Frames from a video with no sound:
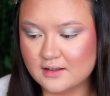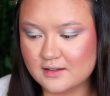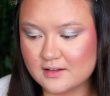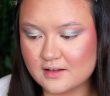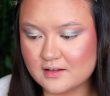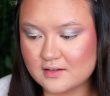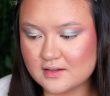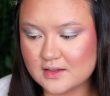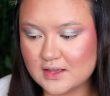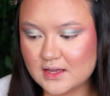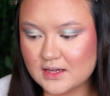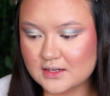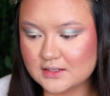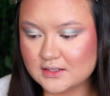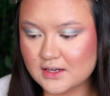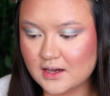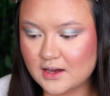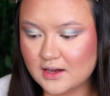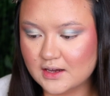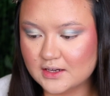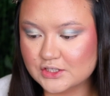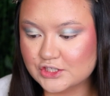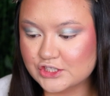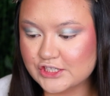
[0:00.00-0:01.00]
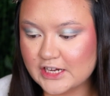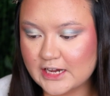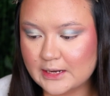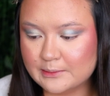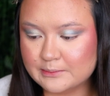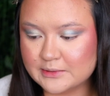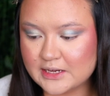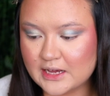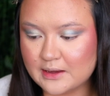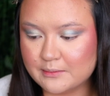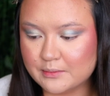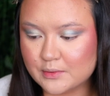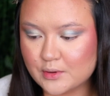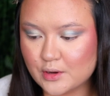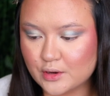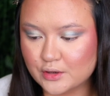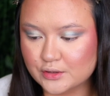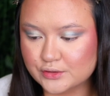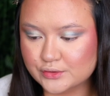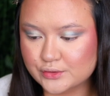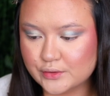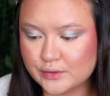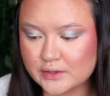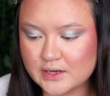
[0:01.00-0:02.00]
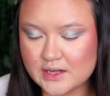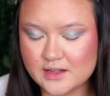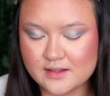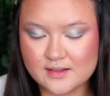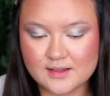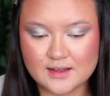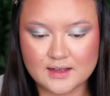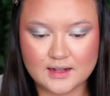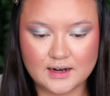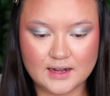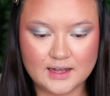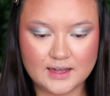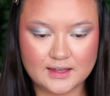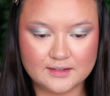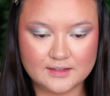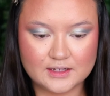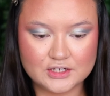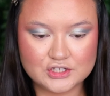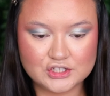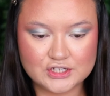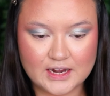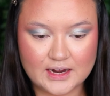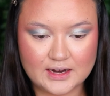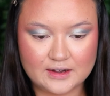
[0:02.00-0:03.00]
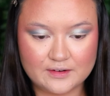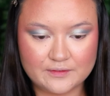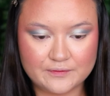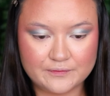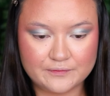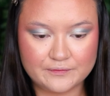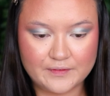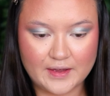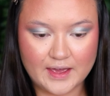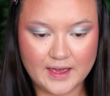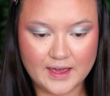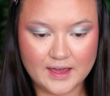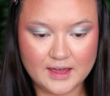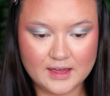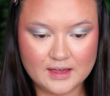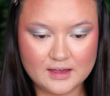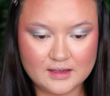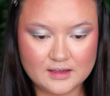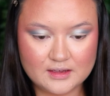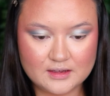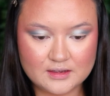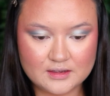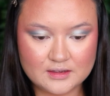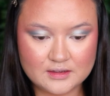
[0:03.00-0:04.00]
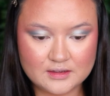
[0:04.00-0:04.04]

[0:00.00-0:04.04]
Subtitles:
This is the Tarte Shape Tape Contour Concealer in the shade Fair.